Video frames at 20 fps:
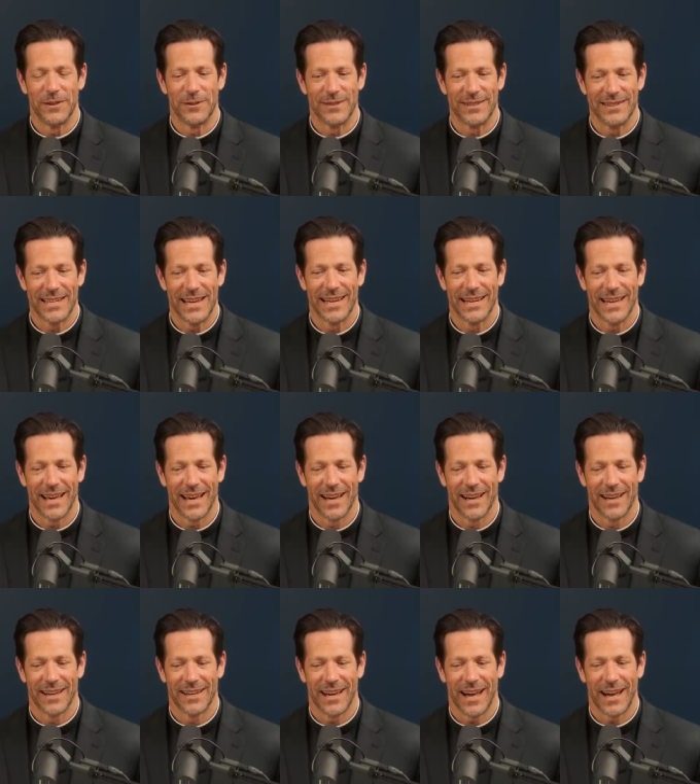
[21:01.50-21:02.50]
you're saying
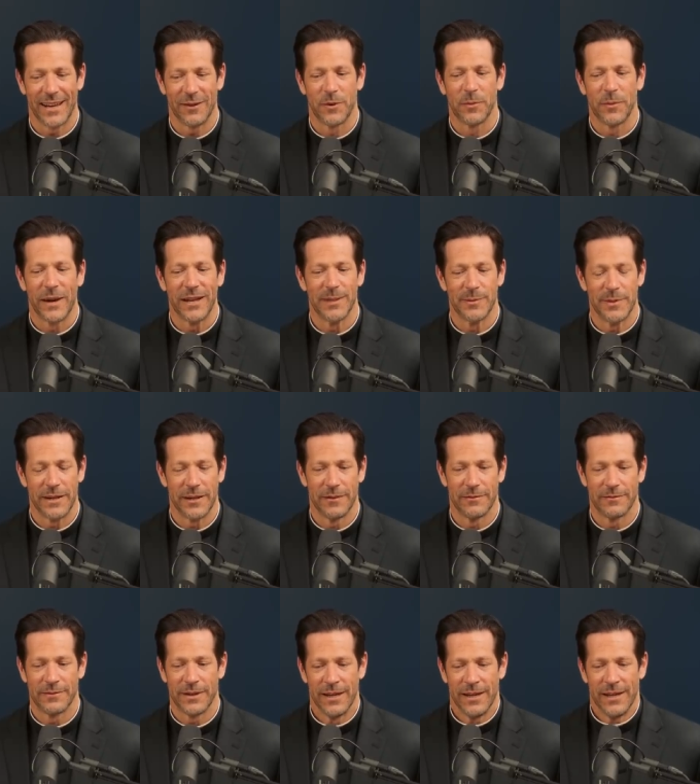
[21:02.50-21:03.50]
uh, it reminds me
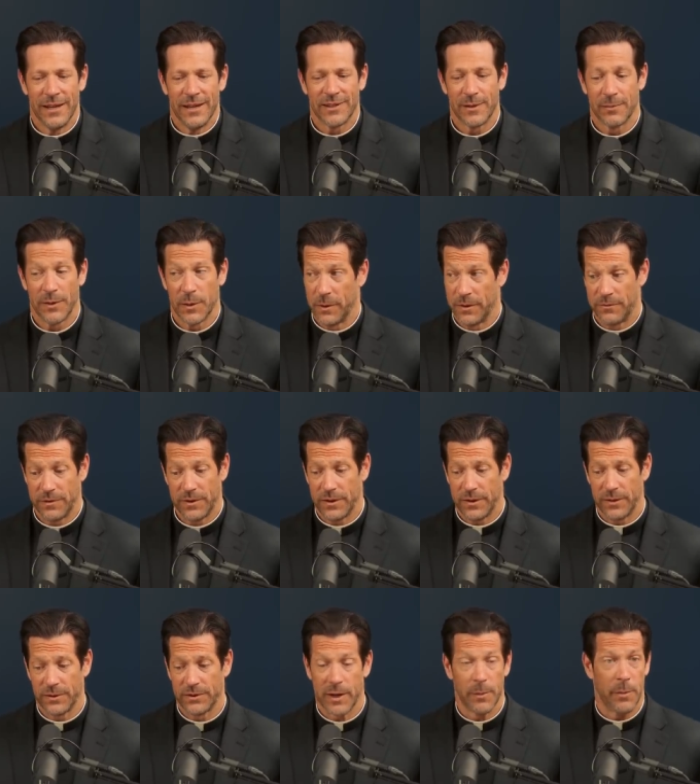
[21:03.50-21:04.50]
of something we've
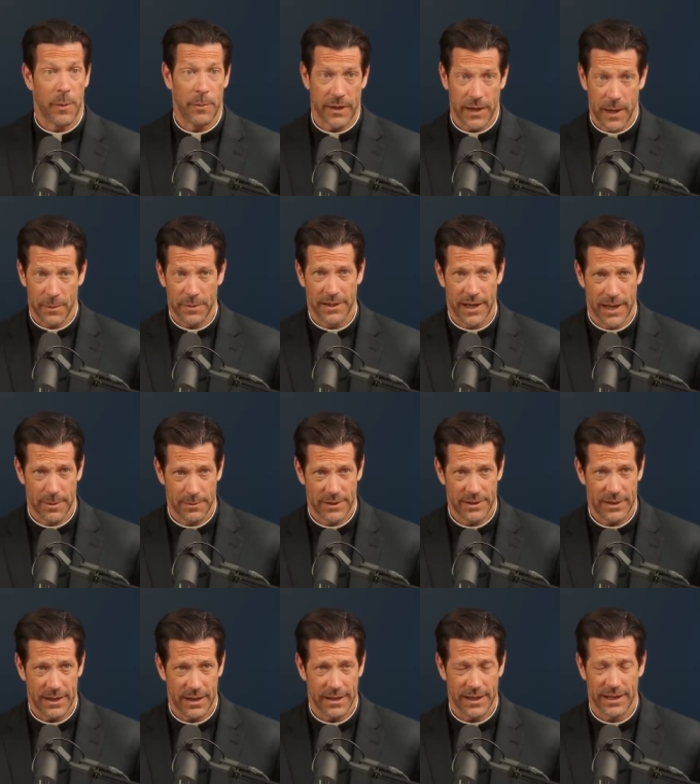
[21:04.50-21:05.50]
has come up a couple
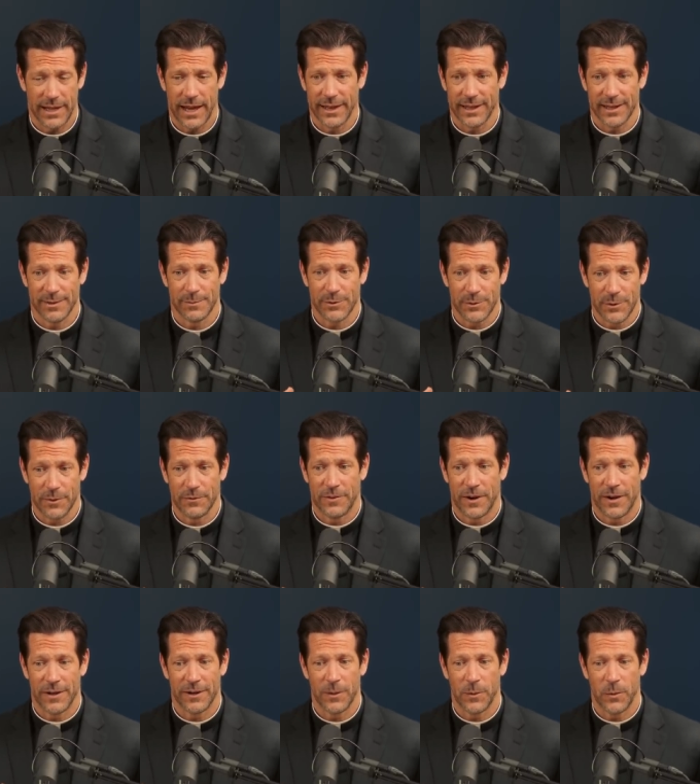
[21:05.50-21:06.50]
times in the catechism so
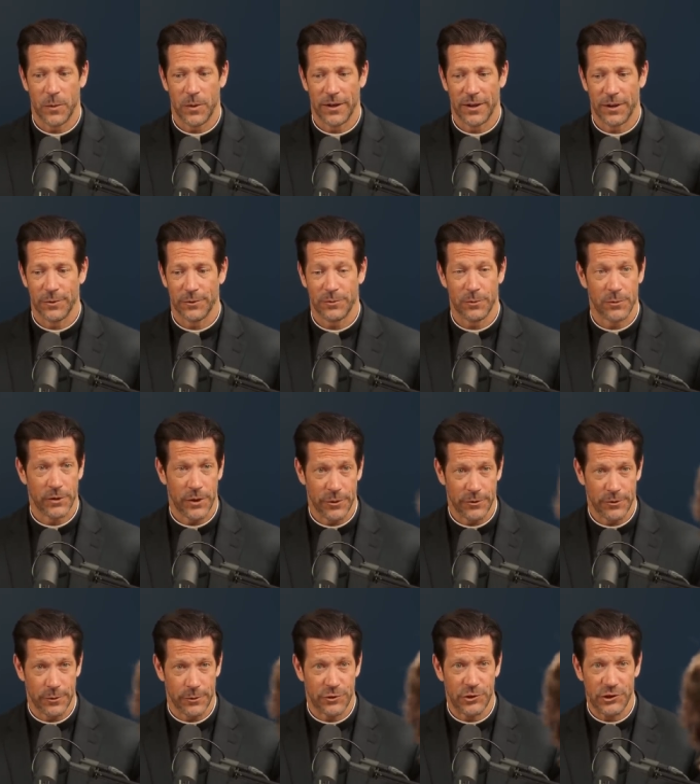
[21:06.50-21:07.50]
far when those
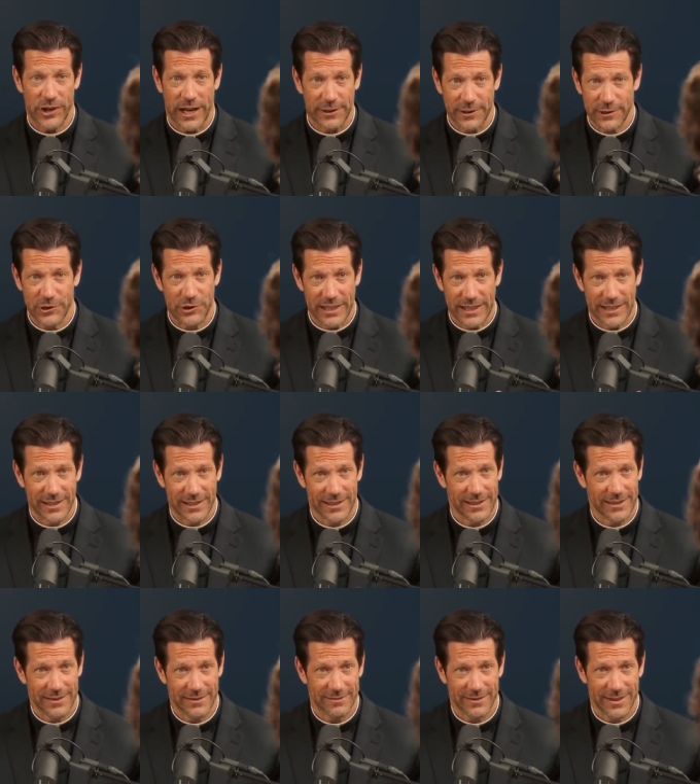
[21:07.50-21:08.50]
there's those challenging
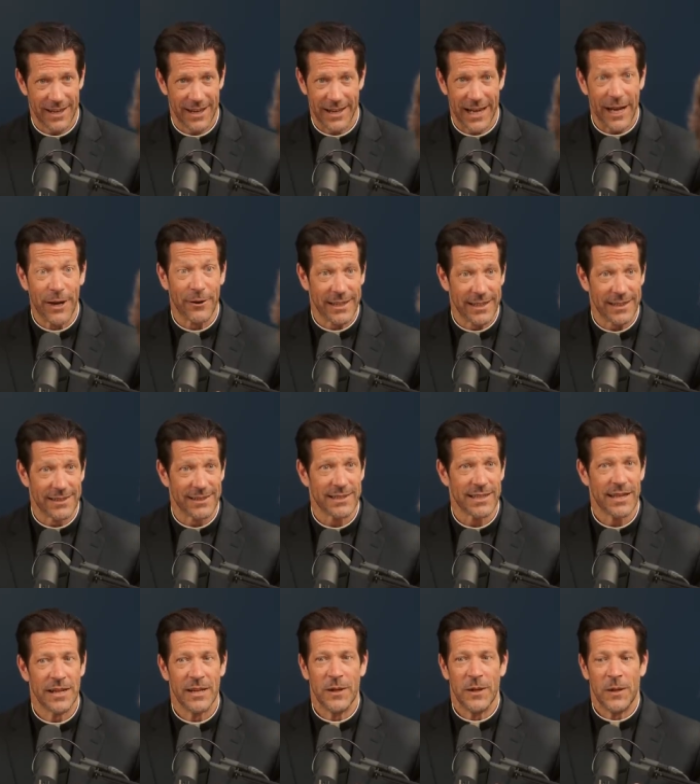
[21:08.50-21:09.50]
uh, areas
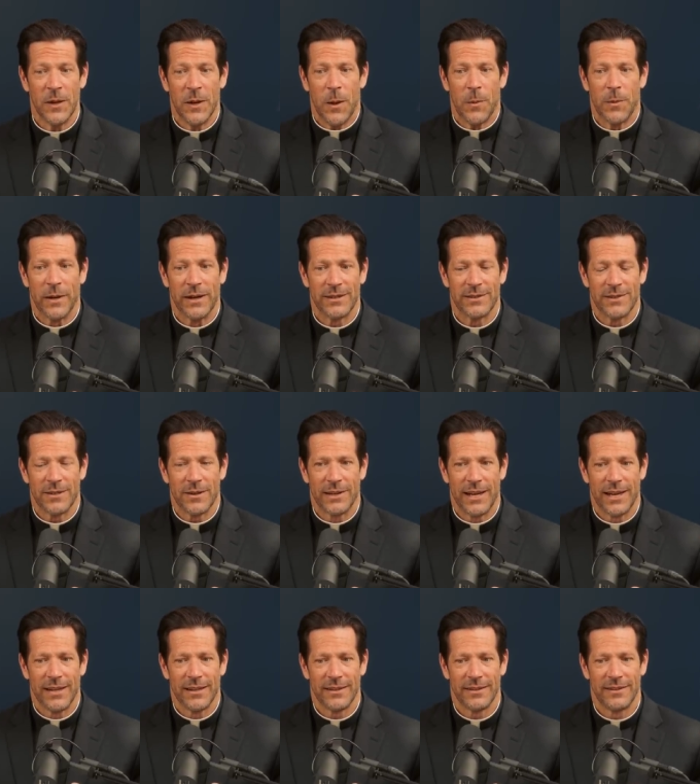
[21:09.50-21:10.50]
where it's
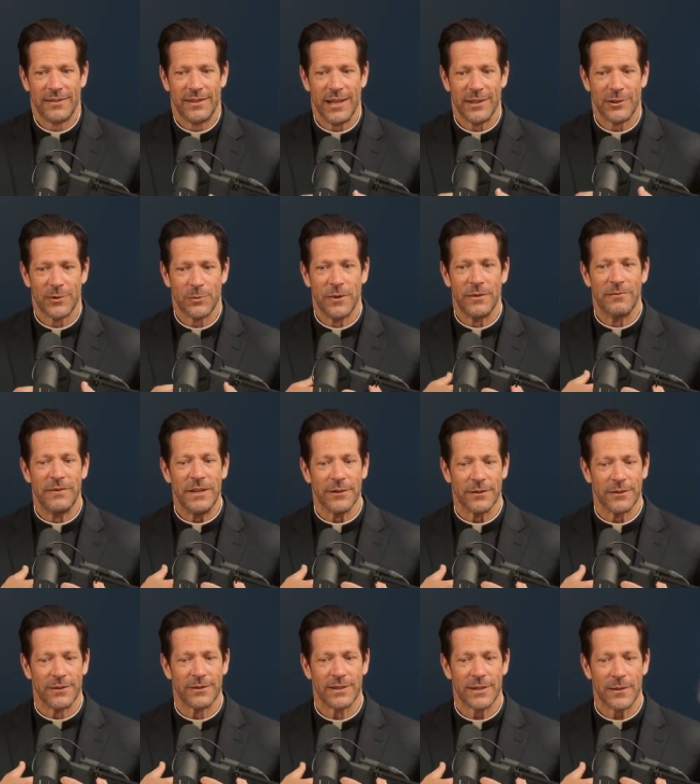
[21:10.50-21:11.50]
okay. This
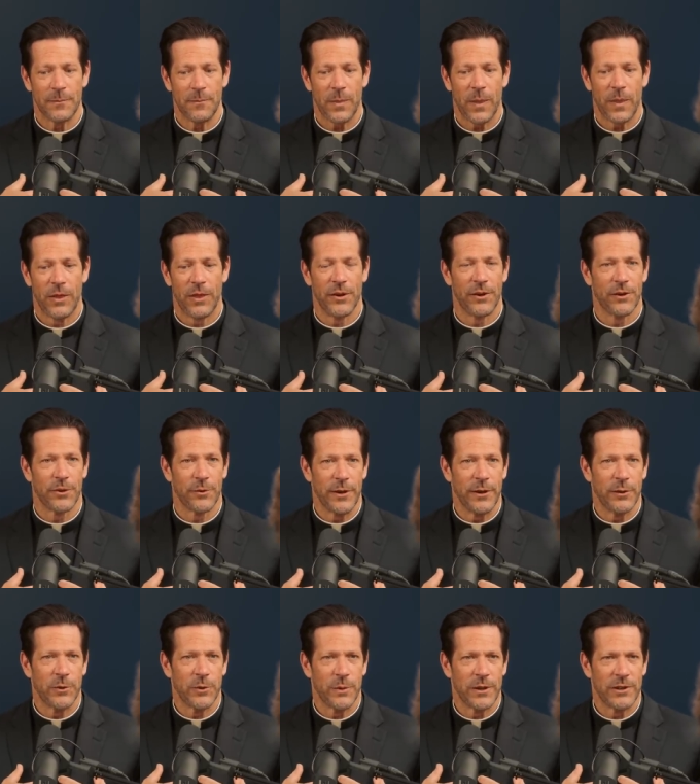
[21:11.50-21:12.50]
reveals the
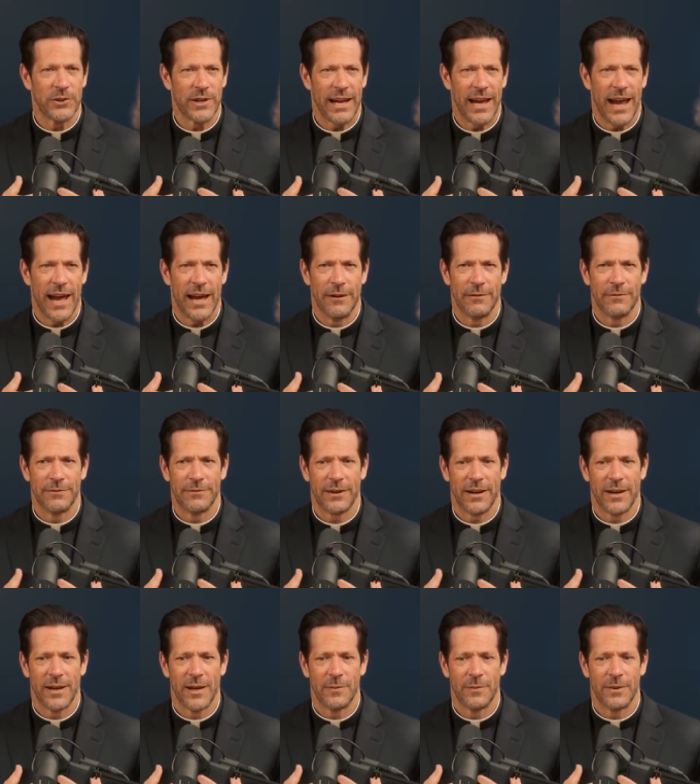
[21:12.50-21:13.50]
degree to which I have
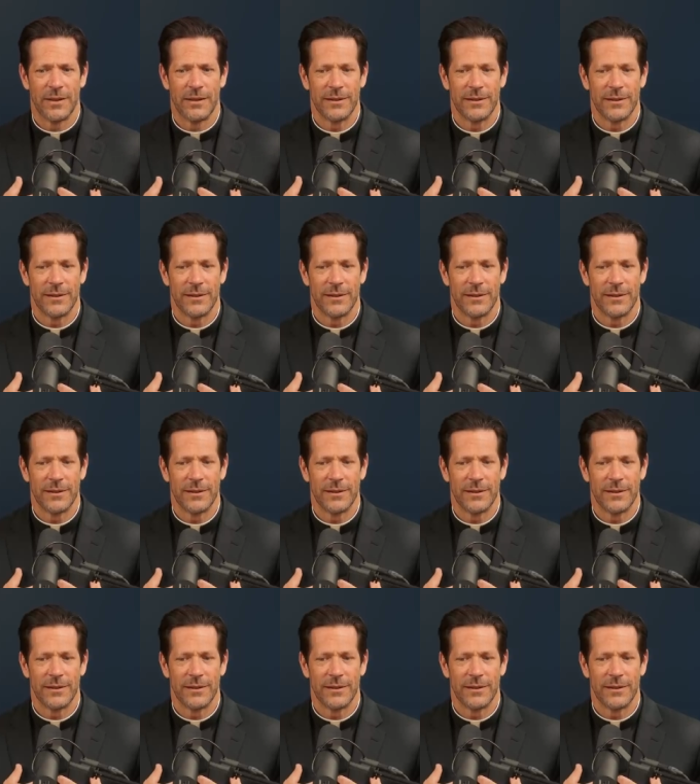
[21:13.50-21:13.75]
um,